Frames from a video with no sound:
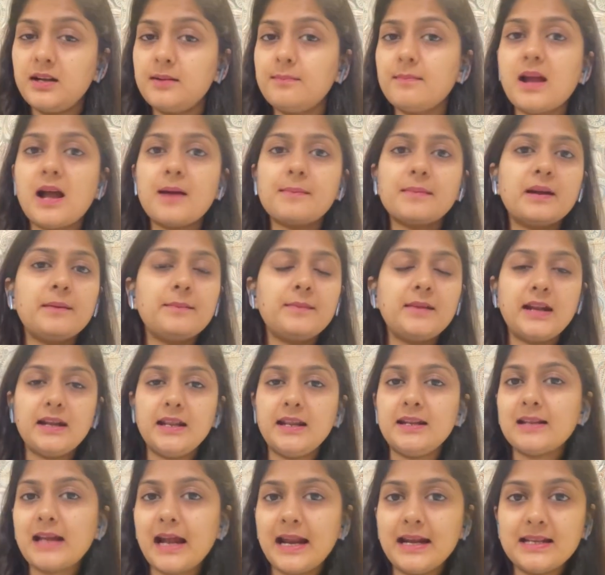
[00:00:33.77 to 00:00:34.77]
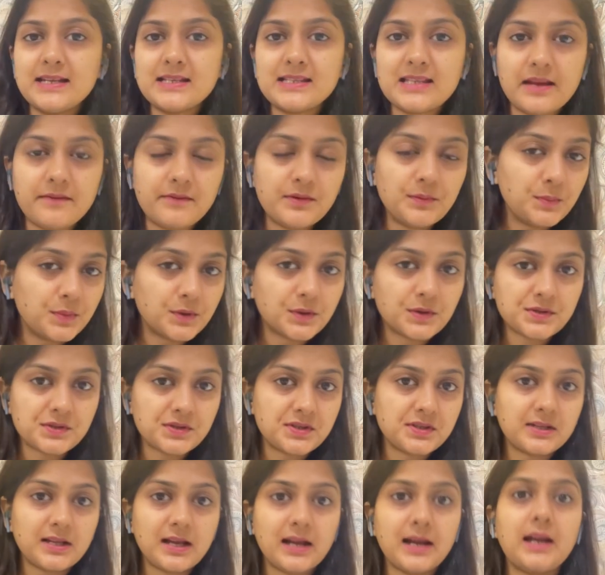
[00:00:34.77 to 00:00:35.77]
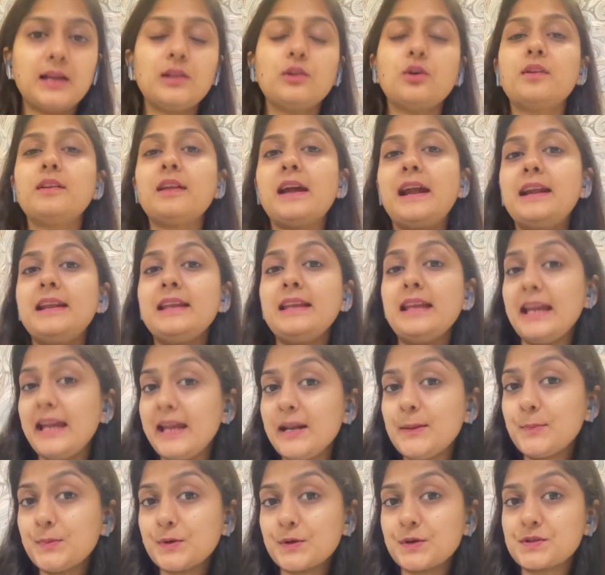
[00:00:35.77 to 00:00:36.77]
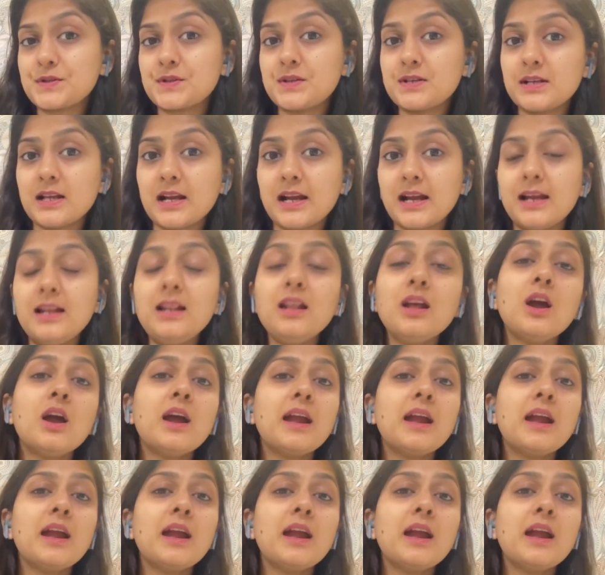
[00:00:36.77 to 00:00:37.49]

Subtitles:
ma'am, I'm getting 97 percentile or 98 percentile,